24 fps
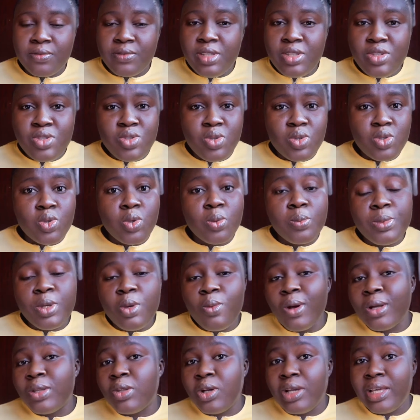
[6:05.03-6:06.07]
This YouTube thing
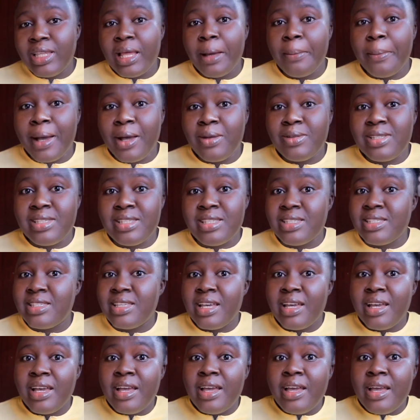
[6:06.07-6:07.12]
we're talking about is
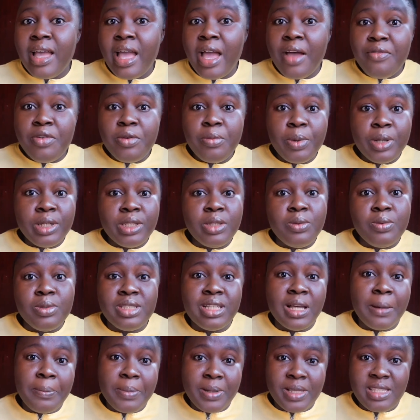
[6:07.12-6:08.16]
everybody with
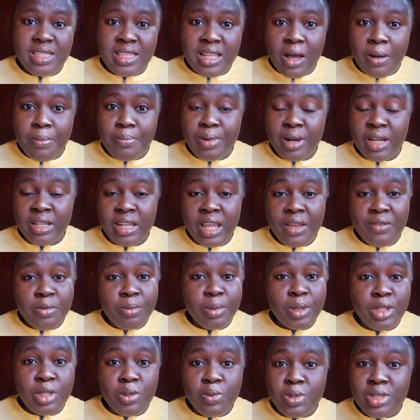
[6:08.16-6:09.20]
their personal brand,
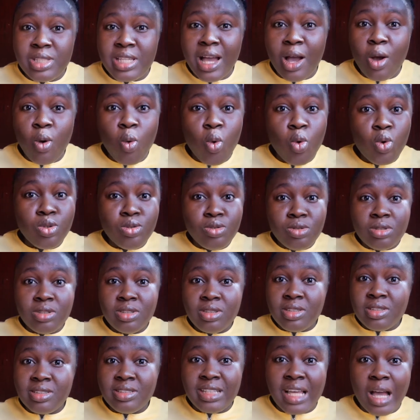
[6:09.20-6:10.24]
everybody with their own
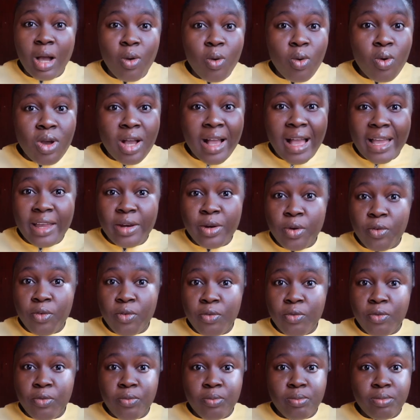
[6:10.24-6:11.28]
kind
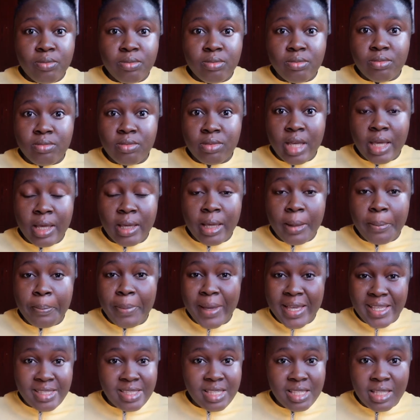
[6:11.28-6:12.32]
of
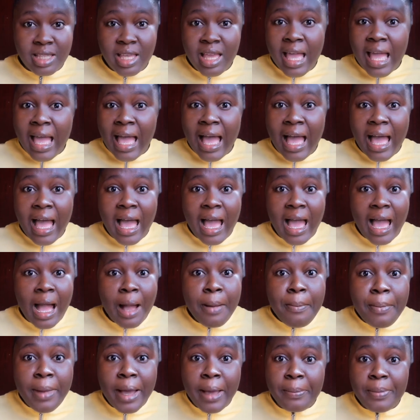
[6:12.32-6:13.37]
person.
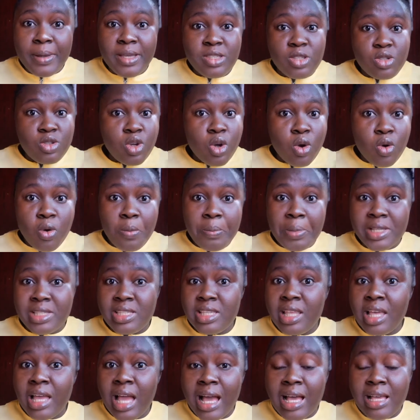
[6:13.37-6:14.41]
I'm my person, your own
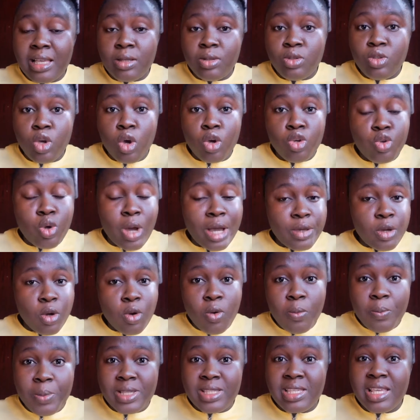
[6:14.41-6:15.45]
person, you are your
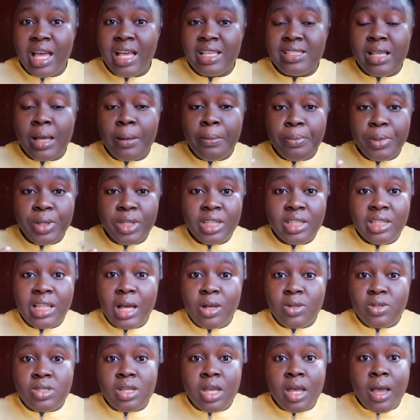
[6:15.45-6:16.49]
own person. As I'm bringing
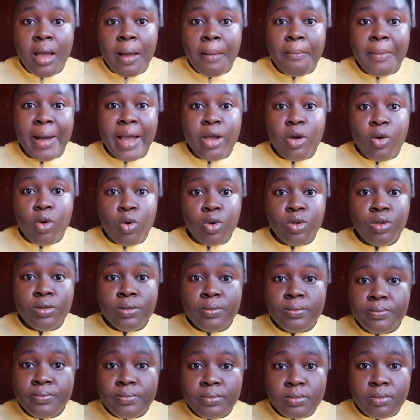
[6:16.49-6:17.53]
out my
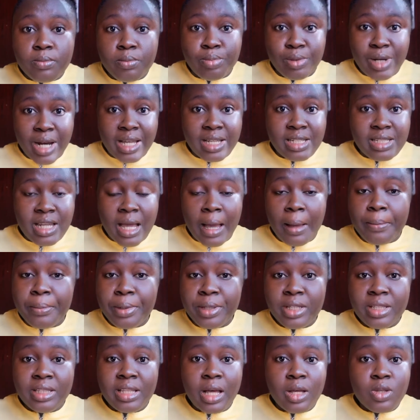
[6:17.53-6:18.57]
own brand, I'm
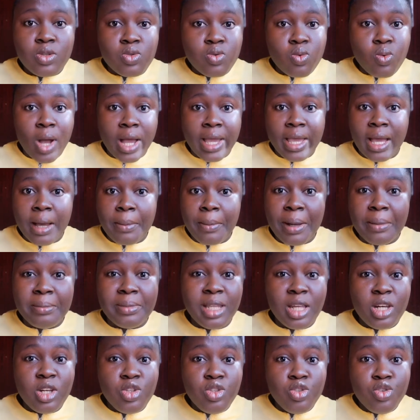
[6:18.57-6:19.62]
bringing out who I am, I'm
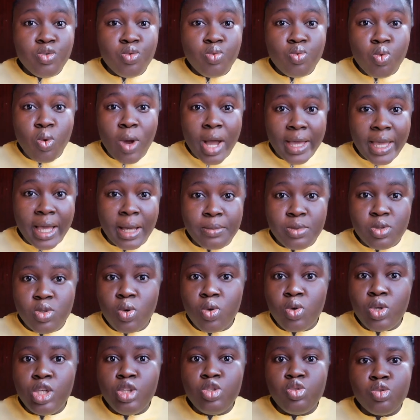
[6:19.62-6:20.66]
telling you who I am.
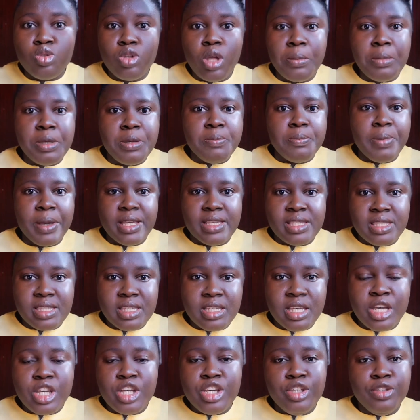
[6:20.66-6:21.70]
So it will not be best
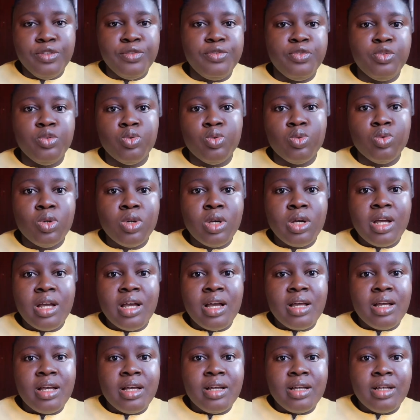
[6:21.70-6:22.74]
if you
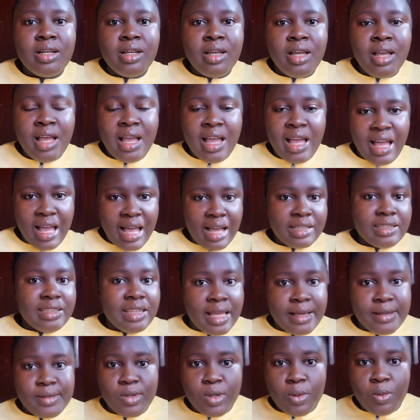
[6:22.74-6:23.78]
act
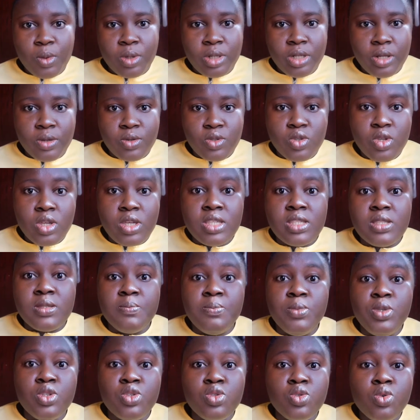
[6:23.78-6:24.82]
like someone else. So
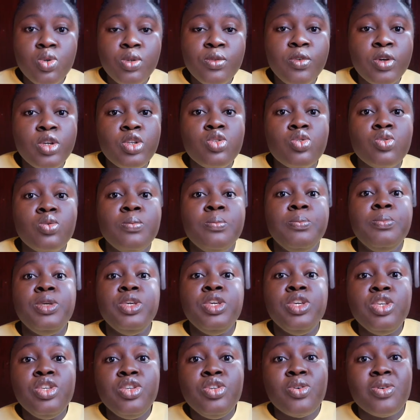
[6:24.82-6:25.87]
it's good for you to
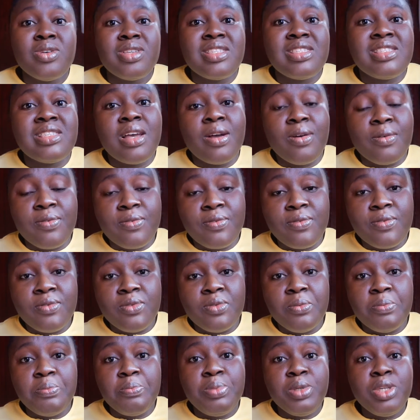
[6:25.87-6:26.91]
be yourself.
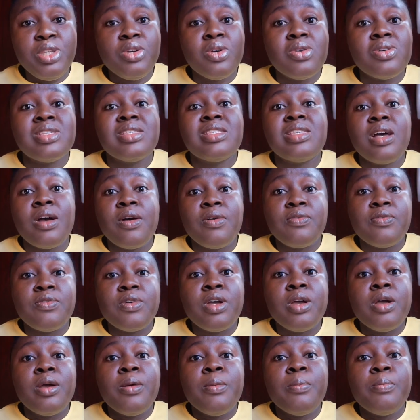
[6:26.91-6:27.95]
Be
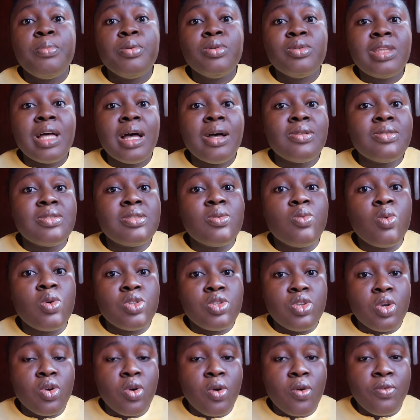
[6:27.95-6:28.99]
yourself, put out what
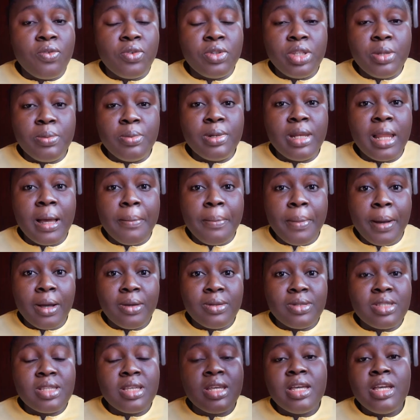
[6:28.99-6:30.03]
you're comfortable
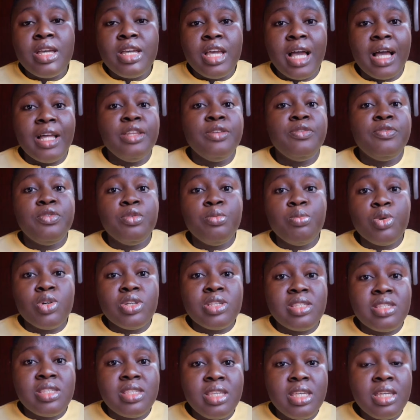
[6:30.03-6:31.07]
about, and if you
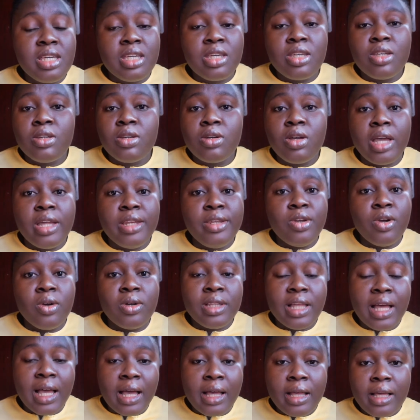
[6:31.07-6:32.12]
must seek any
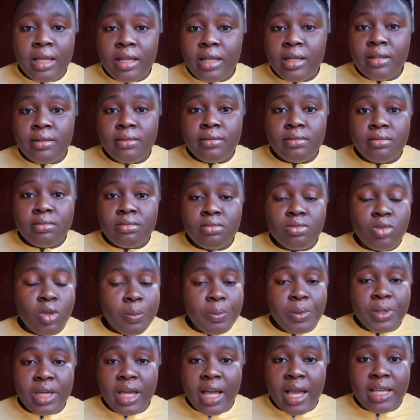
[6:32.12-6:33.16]
other
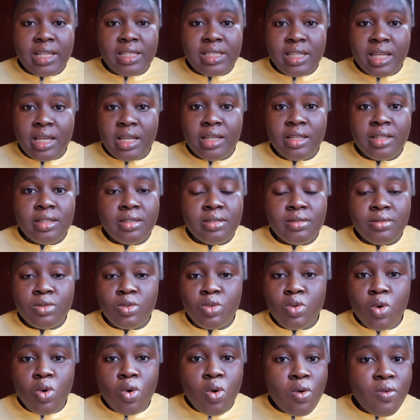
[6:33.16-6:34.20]
topic idea,
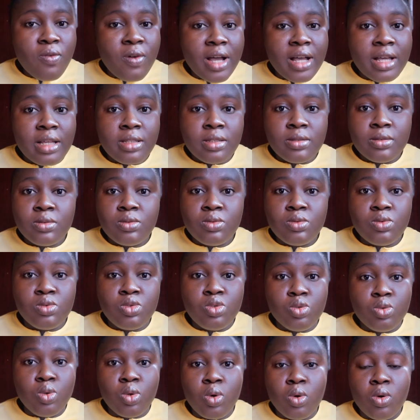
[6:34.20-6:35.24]
go over
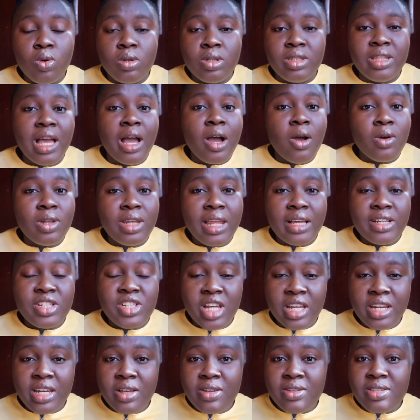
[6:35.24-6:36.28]
to, there are other
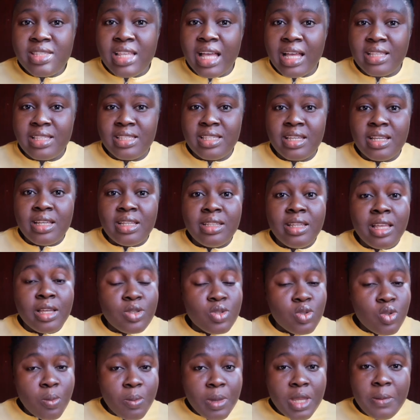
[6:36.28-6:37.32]
channels that there's
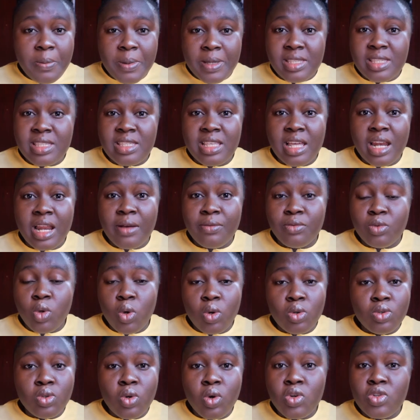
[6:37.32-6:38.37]
so many persons that have
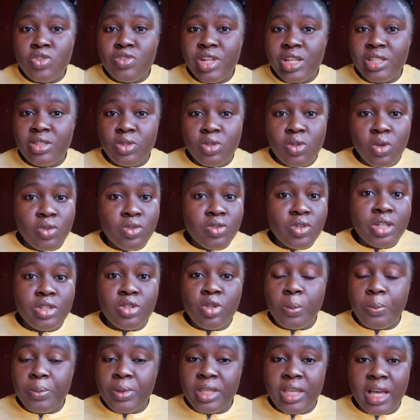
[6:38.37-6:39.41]
done 100
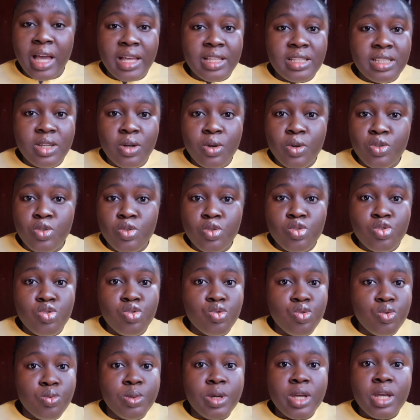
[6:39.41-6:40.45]
topic idea on
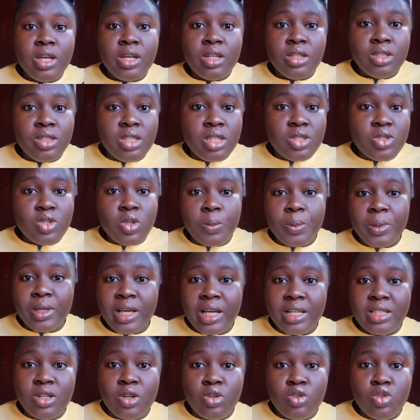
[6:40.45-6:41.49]
YouTube, this topic
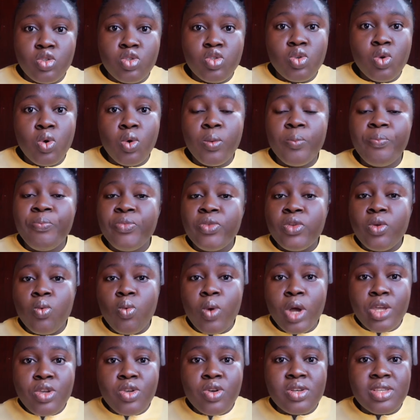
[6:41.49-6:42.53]
idea on YouTube. So
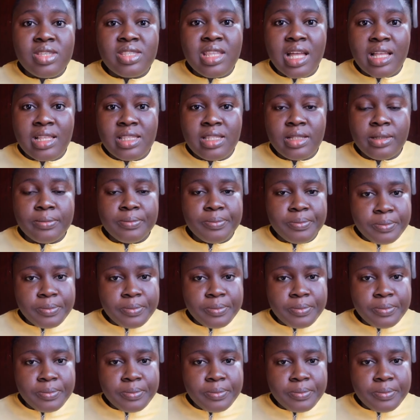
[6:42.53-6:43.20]
when you're starting,